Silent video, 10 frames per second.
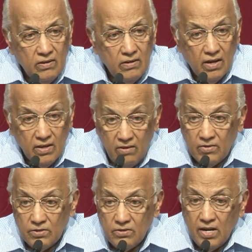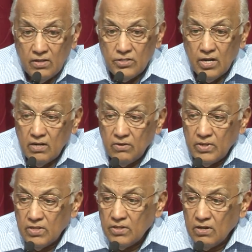Like even today in China, where
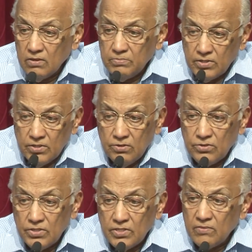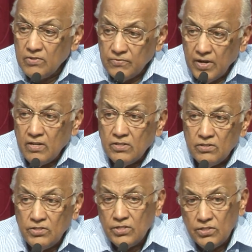there's a lot of persecution, some of the finest
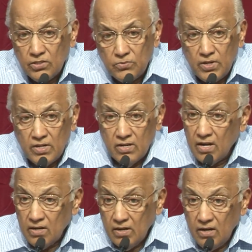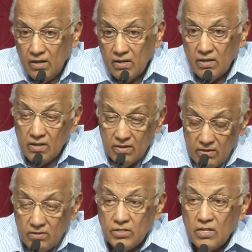Christians in the world are not in India,
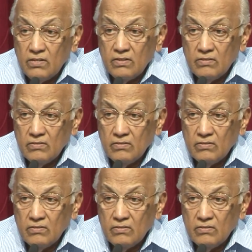they're in China.